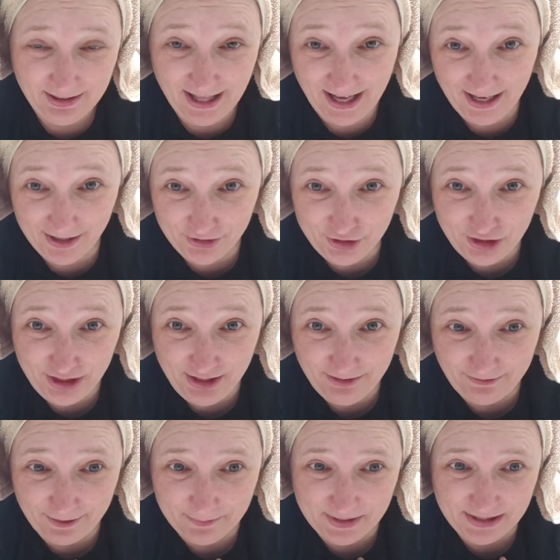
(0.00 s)

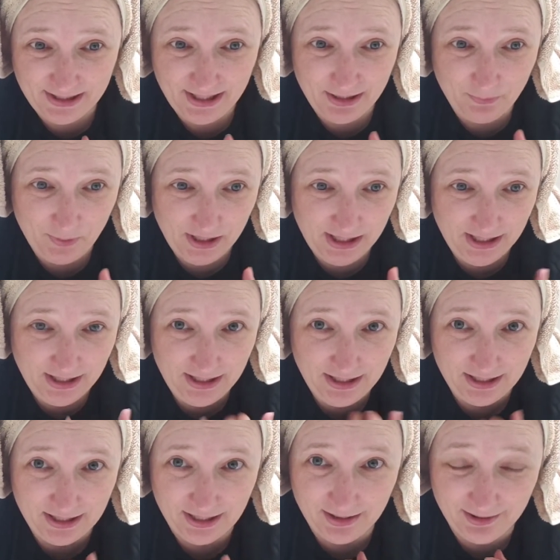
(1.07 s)
algae from the
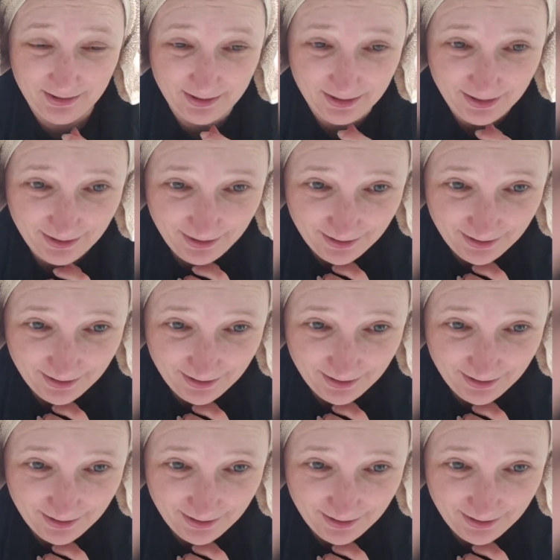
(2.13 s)
seaweed and